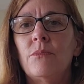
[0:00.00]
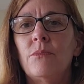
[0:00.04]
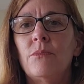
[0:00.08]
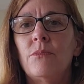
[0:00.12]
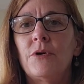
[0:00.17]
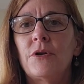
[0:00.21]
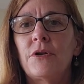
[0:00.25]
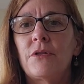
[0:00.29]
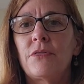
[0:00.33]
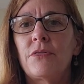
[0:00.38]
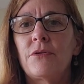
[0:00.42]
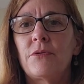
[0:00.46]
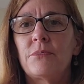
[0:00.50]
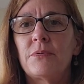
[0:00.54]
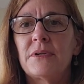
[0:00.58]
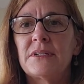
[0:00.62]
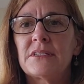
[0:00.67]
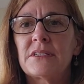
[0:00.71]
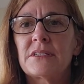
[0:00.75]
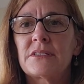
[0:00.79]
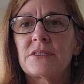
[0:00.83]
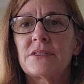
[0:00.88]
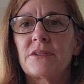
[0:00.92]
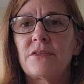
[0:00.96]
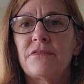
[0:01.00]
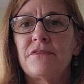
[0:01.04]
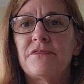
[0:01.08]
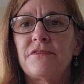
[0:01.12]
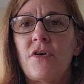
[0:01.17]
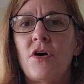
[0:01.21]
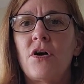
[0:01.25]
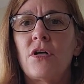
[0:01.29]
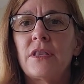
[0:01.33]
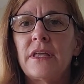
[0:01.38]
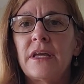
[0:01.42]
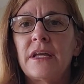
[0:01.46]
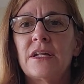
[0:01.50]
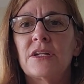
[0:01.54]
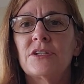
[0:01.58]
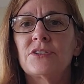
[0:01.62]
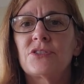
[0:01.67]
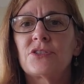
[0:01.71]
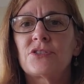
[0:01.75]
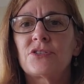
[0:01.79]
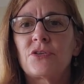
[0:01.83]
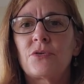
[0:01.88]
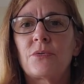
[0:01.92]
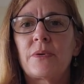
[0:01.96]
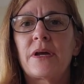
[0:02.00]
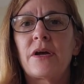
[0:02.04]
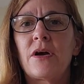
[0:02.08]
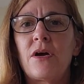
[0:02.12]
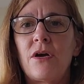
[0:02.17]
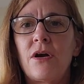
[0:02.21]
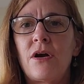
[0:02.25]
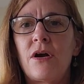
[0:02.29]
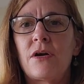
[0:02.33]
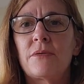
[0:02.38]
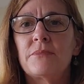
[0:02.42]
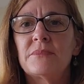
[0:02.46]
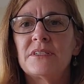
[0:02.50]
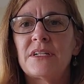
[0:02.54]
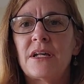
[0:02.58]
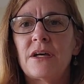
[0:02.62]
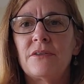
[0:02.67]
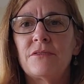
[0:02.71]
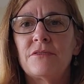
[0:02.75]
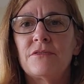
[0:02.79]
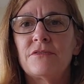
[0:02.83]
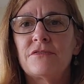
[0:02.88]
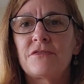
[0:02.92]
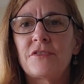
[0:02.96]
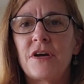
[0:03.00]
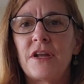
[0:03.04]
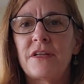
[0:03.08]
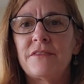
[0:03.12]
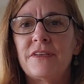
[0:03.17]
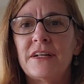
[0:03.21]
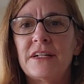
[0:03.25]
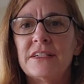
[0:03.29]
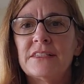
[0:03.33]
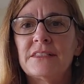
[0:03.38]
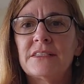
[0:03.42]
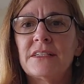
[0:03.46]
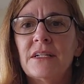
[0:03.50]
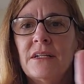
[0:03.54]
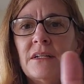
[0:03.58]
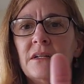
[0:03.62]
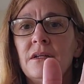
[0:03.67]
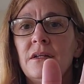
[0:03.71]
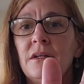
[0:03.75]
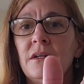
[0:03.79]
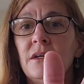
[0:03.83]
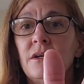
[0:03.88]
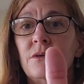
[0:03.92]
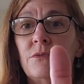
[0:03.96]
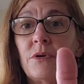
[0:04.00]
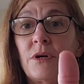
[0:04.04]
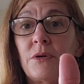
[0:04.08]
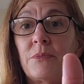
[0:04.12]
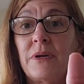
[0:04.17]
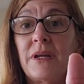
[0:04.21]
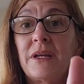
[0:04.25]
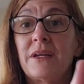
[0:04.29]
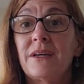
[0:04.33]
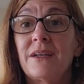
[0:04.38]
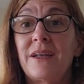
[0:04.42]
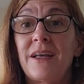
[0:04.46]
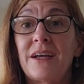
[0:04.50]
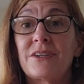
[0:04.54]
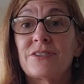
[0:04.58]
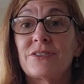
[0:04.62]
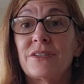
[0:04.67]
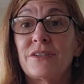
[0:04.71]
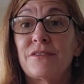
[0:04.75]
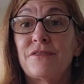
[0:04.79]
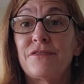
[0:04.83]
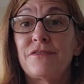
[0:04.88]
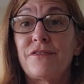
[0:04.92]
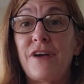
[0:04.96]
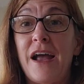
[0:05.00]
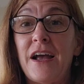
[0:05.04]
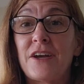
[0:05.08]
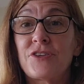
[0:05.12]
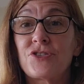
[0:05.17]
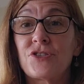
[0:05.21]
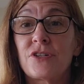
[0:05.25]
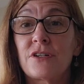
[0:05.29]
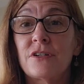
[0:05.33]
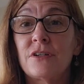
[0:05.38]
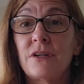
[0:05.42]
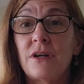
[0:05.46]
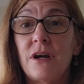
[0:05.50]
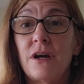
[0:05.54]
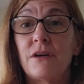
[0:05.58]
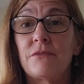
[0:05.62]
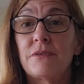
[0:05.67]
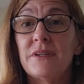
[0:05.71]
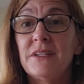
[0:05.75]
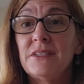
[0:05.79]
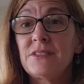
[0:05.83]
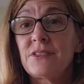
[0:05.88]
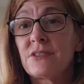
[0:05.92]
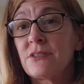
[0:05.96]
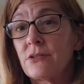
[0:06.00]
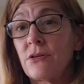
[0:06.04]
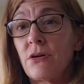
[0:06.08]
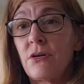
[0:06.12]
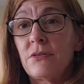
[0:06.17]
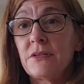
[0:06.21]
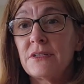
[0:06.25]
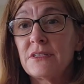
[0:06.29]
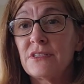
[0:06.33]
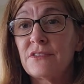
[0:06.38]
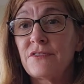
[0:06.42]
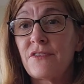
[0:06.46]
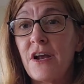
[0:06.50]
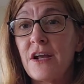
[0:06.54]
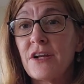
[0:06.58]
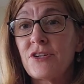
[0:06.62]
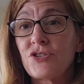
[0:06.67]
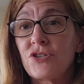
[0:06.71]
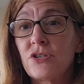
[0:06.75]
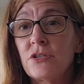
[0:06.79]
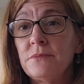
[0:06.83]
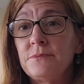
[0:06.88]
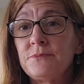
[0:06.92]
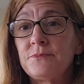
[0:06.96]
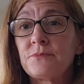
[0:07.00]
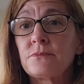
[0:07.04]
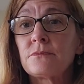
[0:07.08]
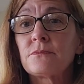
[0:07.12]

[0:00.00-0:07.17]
One of the risks of falling is throwing our arms out in front of us, where we can actually fracture our wrist, a Colles fracture,